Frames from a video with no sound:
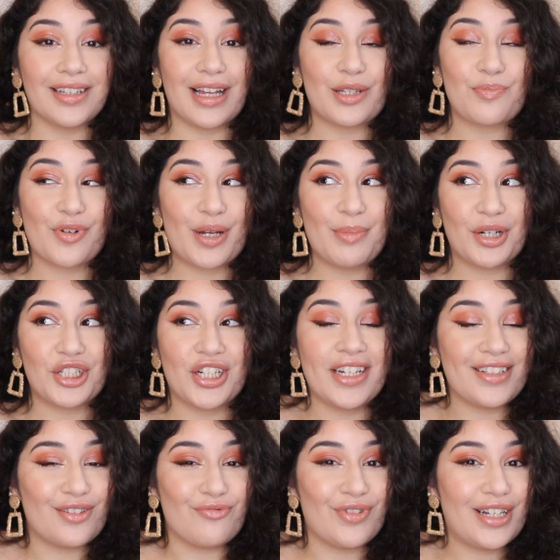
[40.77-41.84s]
that's pretty much it.
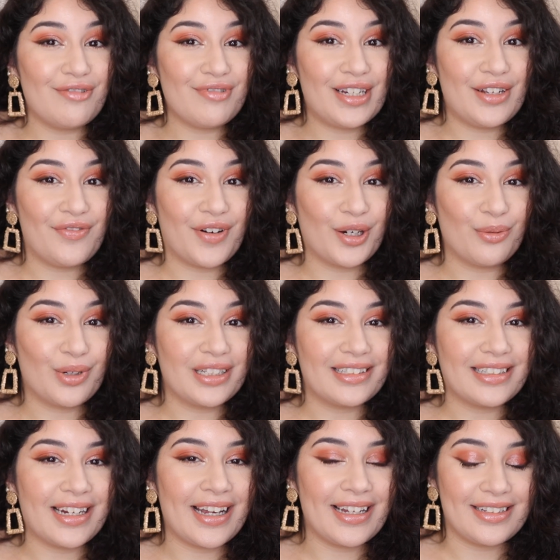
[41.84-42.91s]
It's a really, really fun one
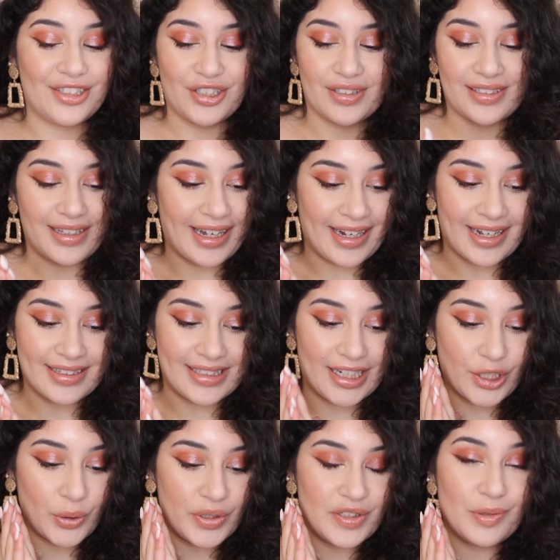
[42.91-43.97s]
today. It's just, like I say,
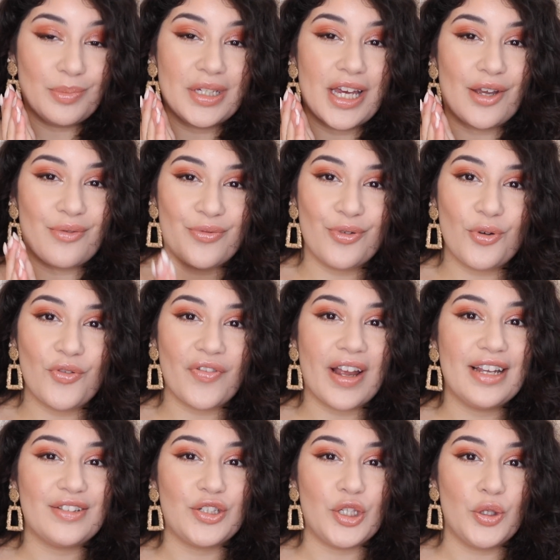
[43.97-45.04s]
going to be a full
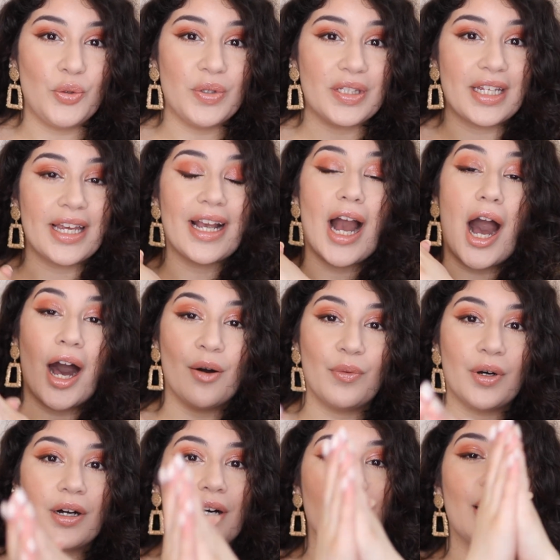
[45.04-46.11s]
face using
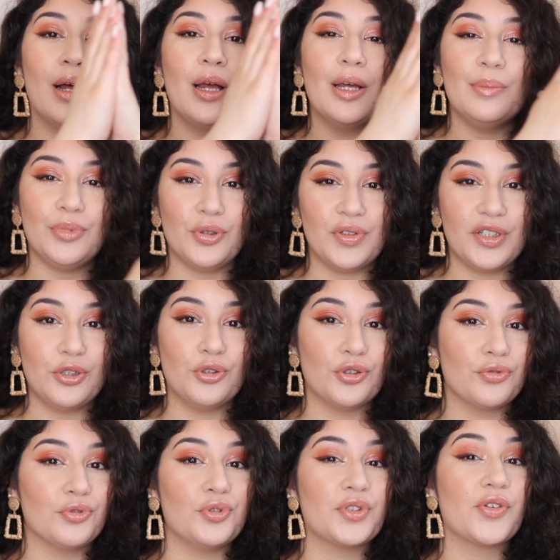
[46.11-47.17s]
other beauty
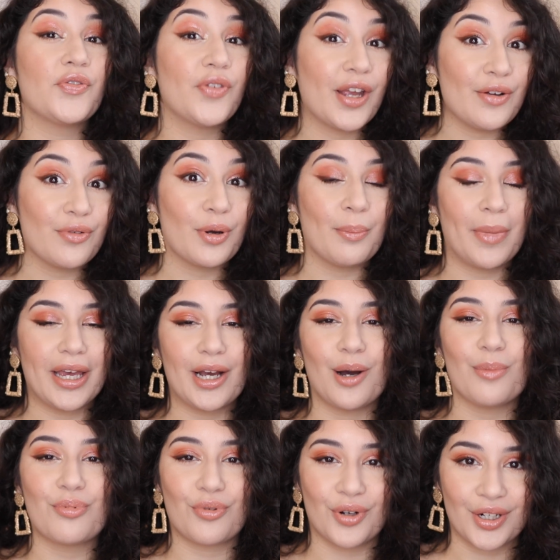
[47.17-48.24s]
gurus' favorite
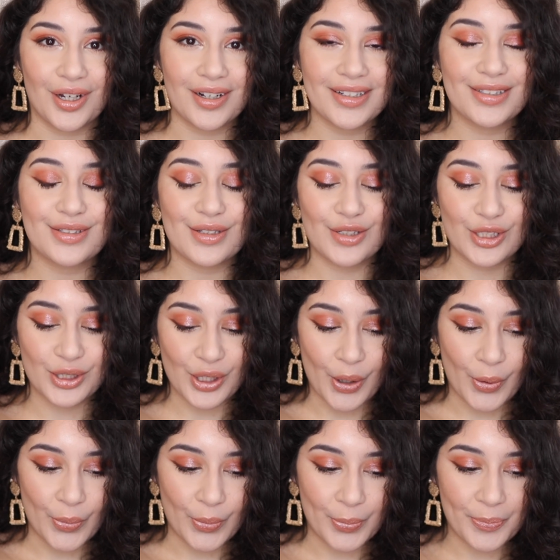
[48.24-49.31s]
makeup products.
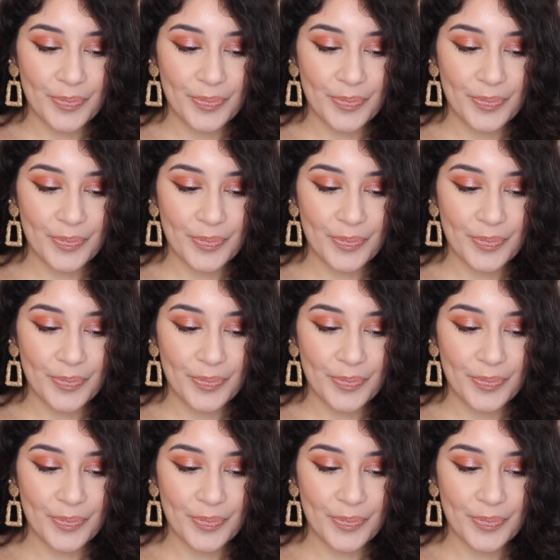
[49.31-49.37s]
So